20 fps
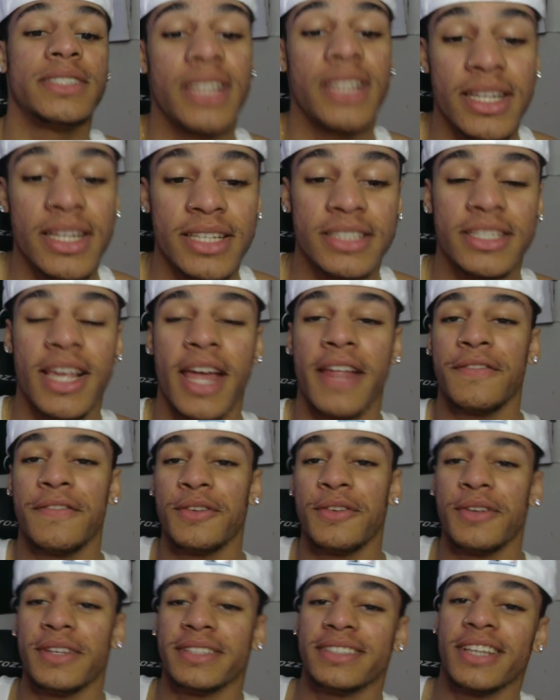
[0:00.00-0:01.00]
sub to the channel if
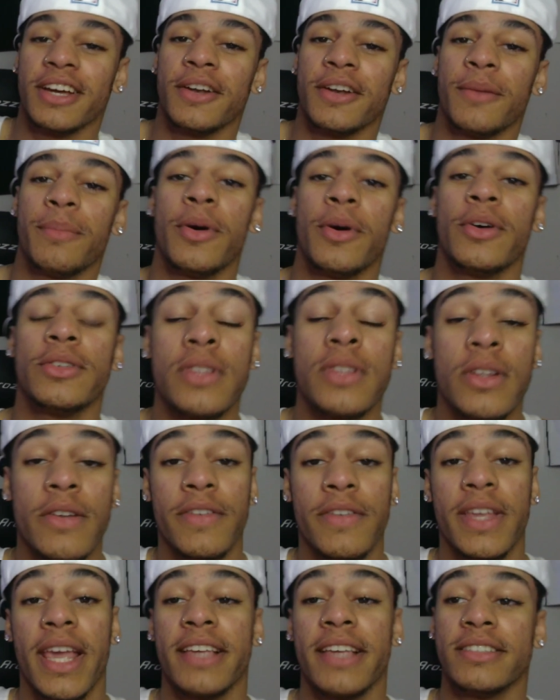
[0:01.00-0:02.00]
you didn't turn the post
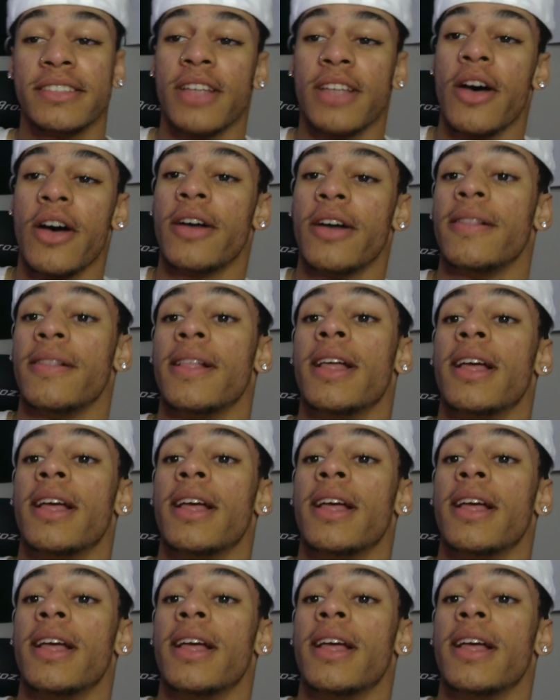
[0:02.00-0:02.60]
notifications on.